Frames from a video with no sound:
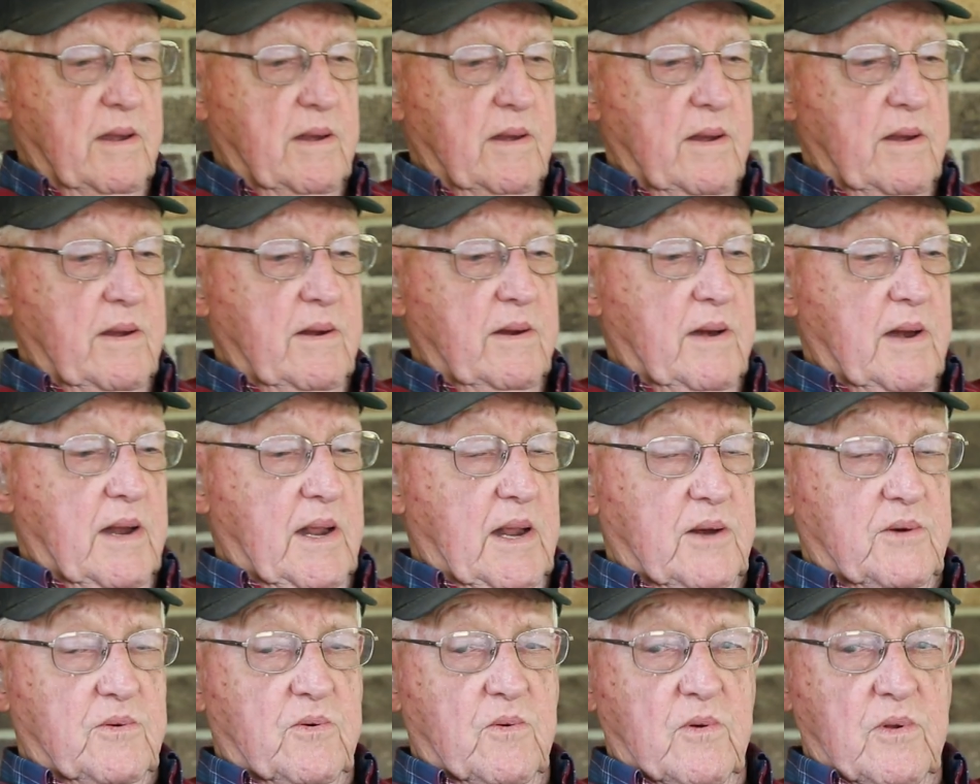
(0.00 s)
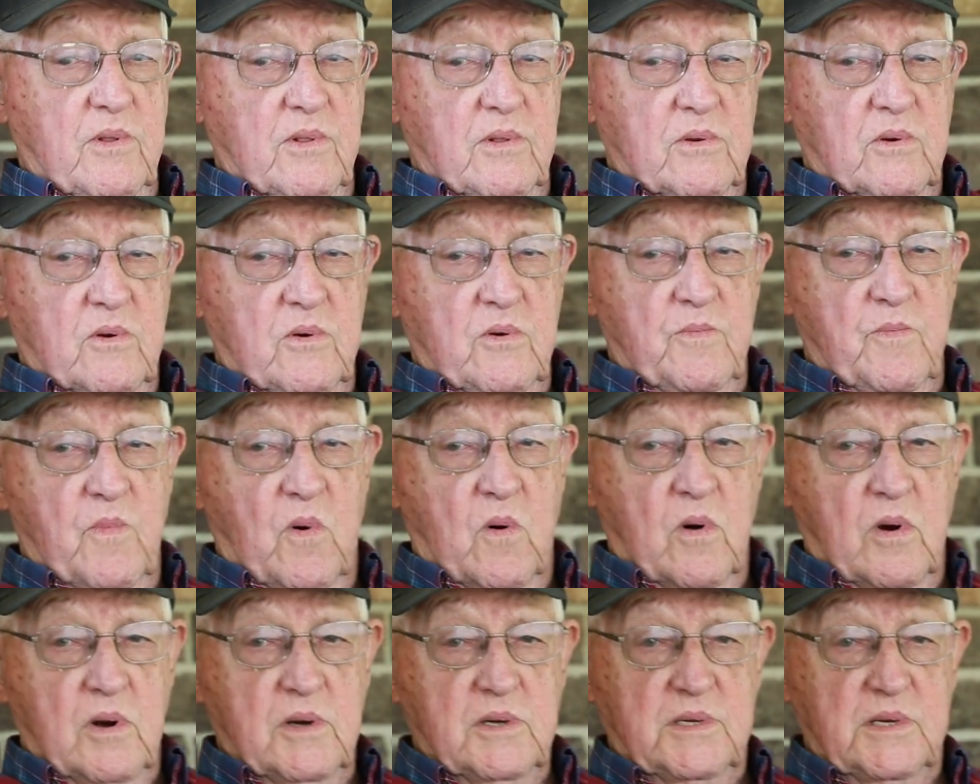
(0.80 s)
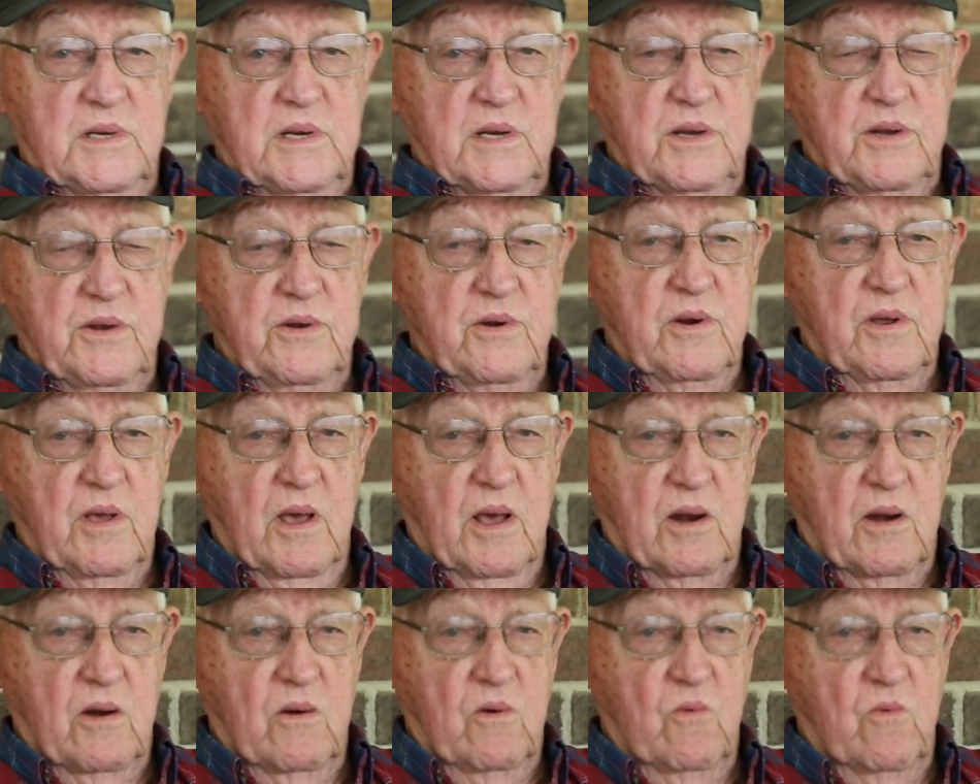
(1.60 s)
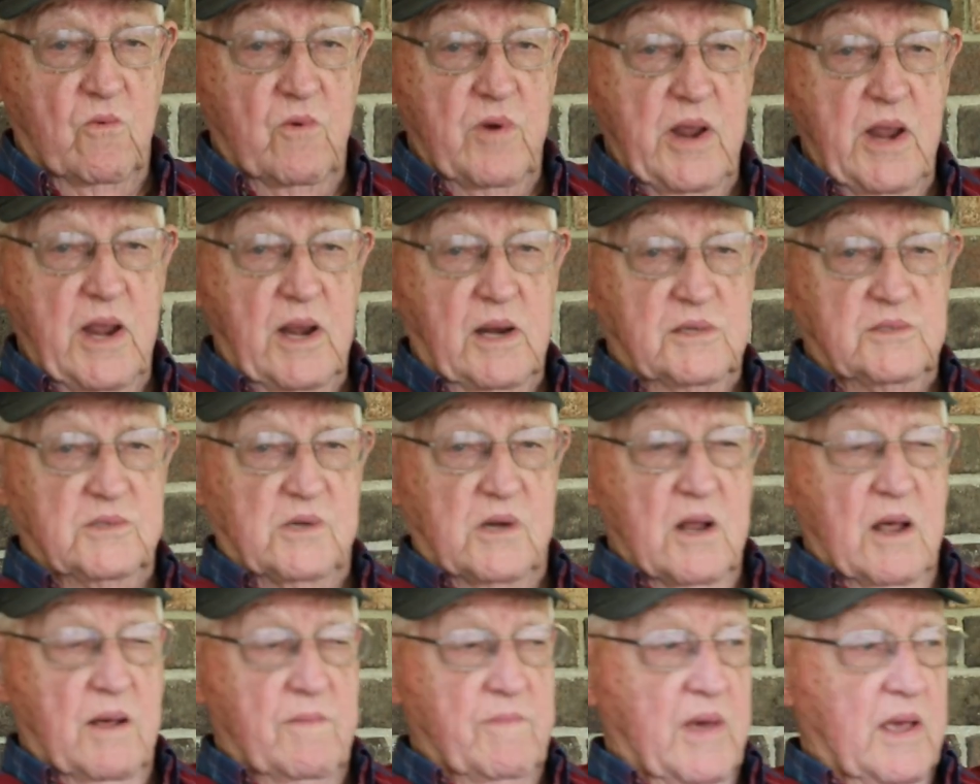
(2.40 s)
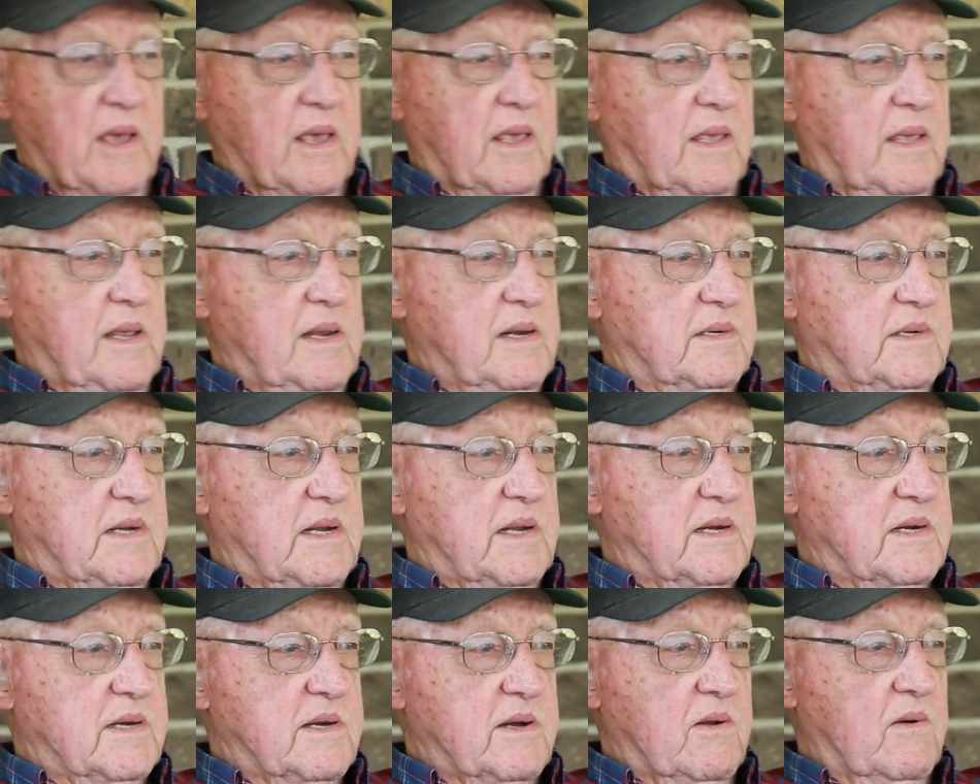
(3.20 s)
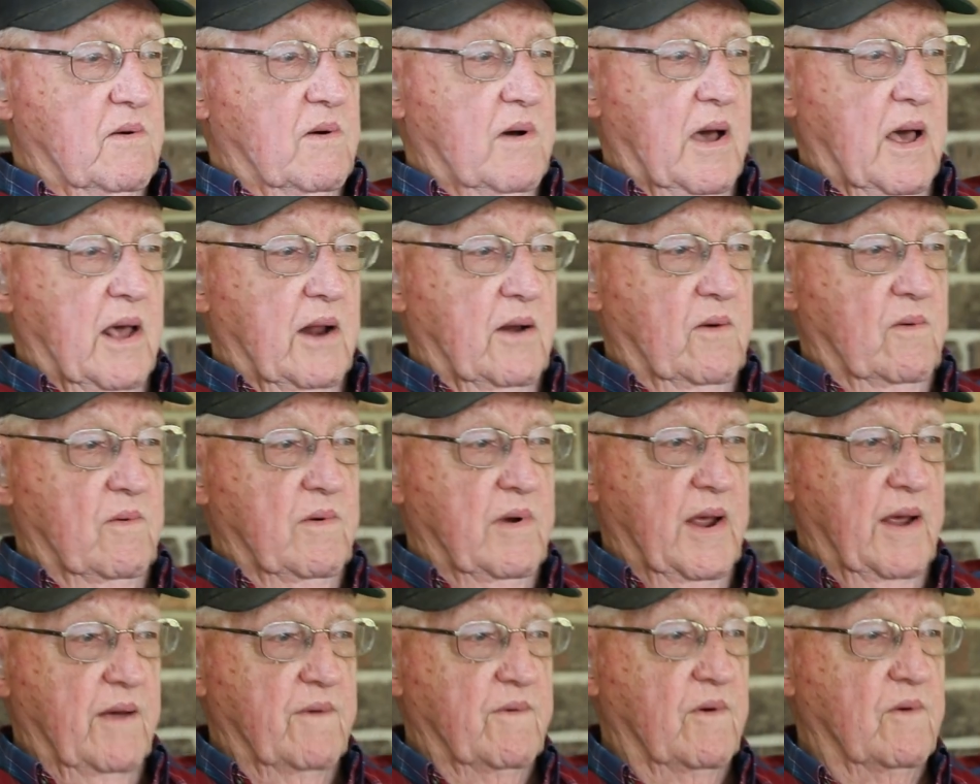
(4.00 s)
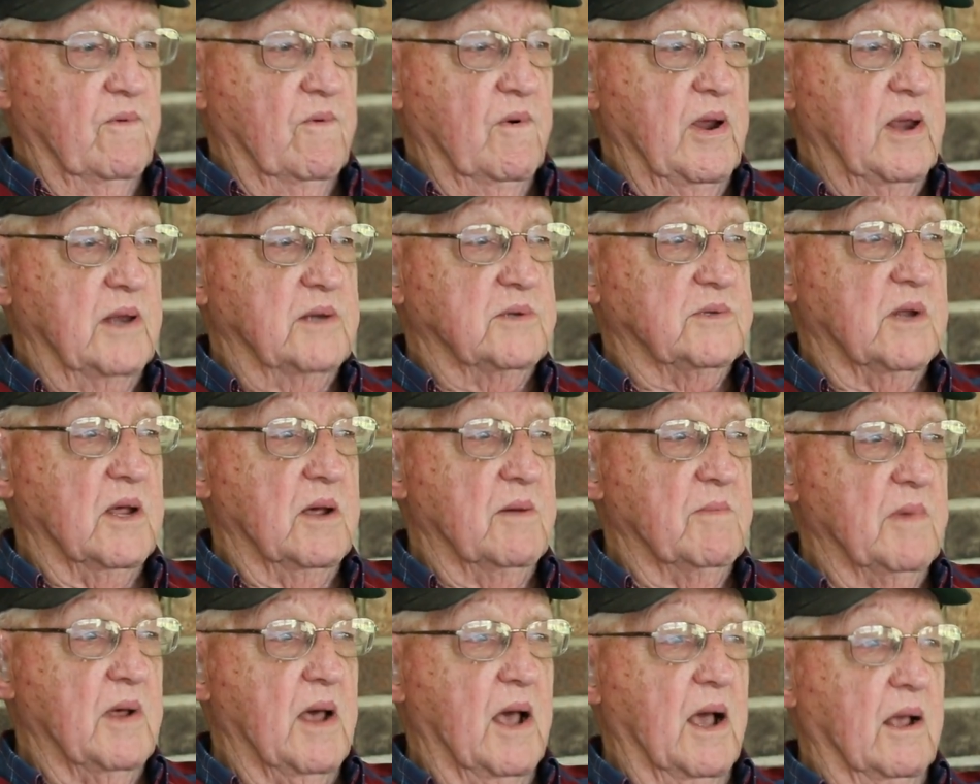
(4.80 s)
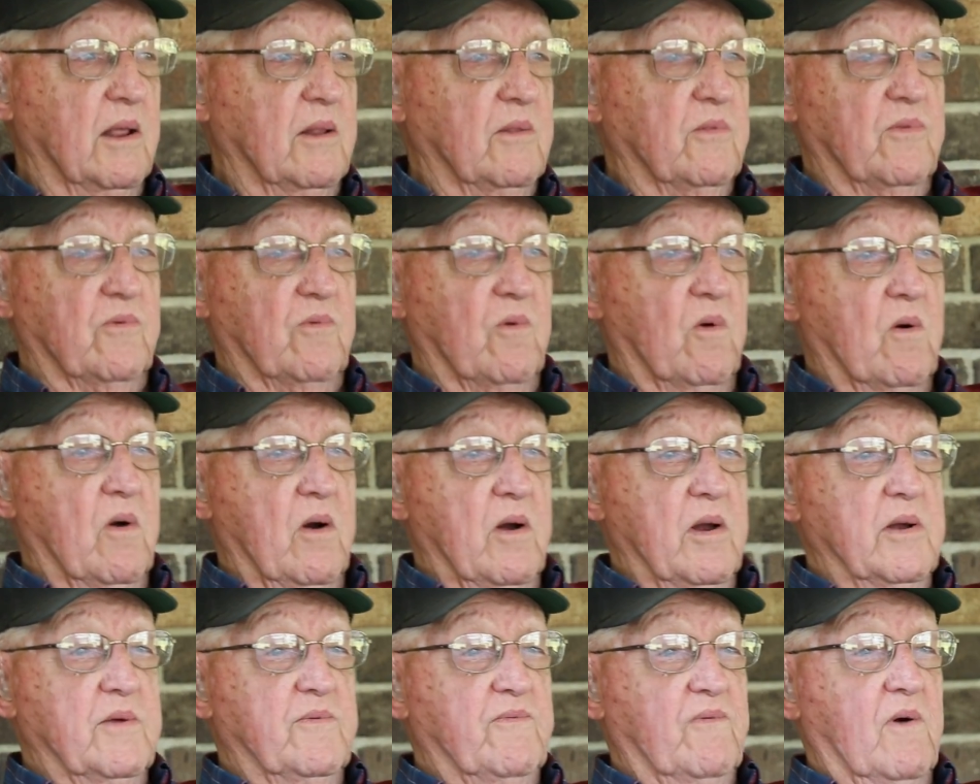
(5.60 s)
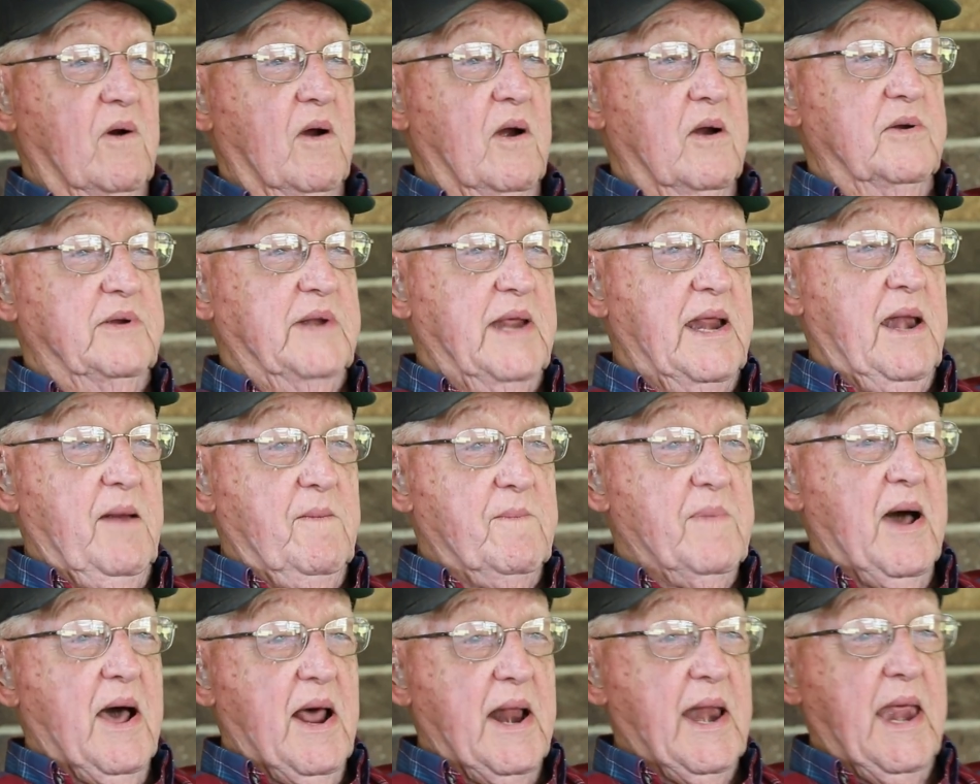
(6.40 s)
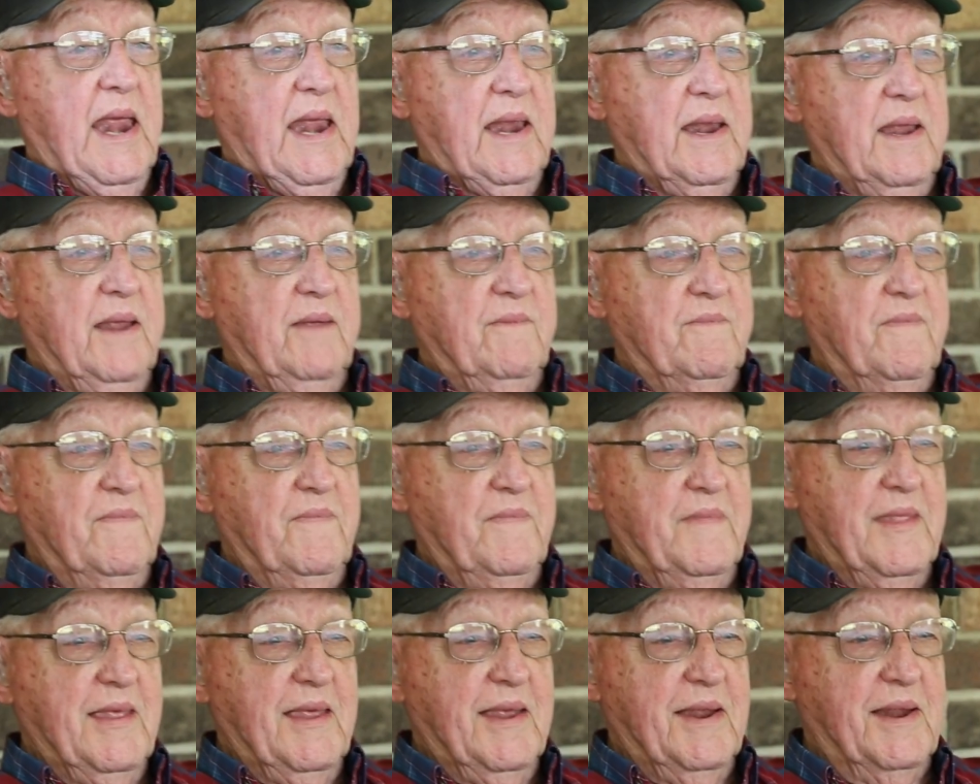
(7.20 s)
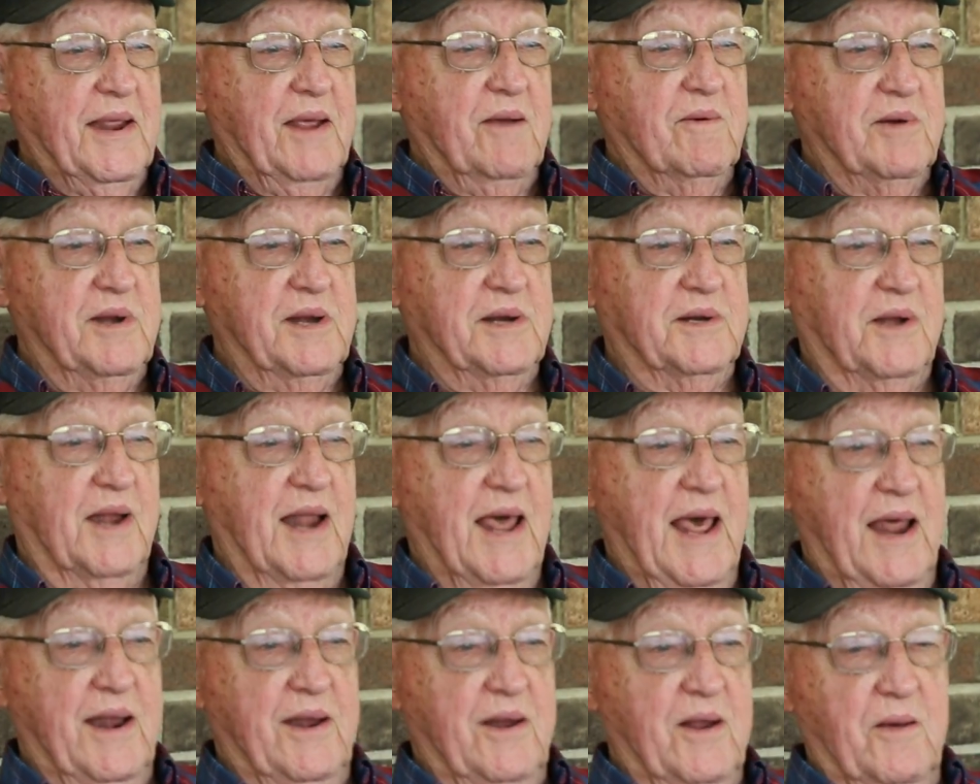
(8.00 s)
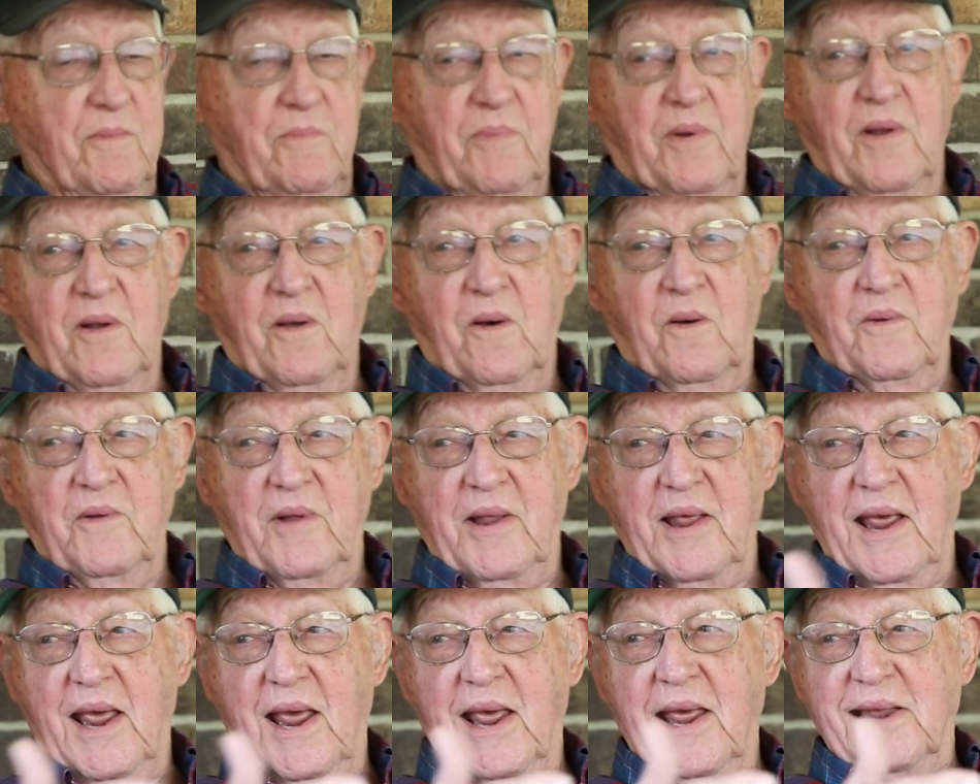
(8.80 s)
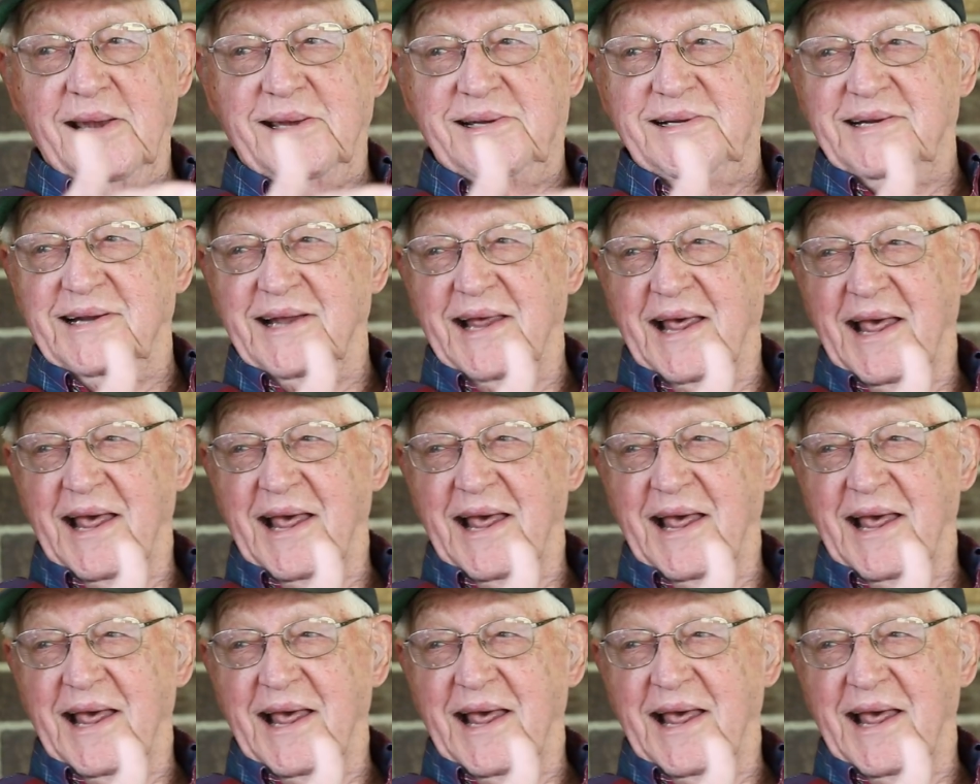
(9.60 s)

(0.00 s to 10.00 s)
you'd ask one of those boys, said, "You got a weak stomach?" He says, "No, I don't have a weak stomach. I can throw it as far as anybody." They were just lined up along the edge.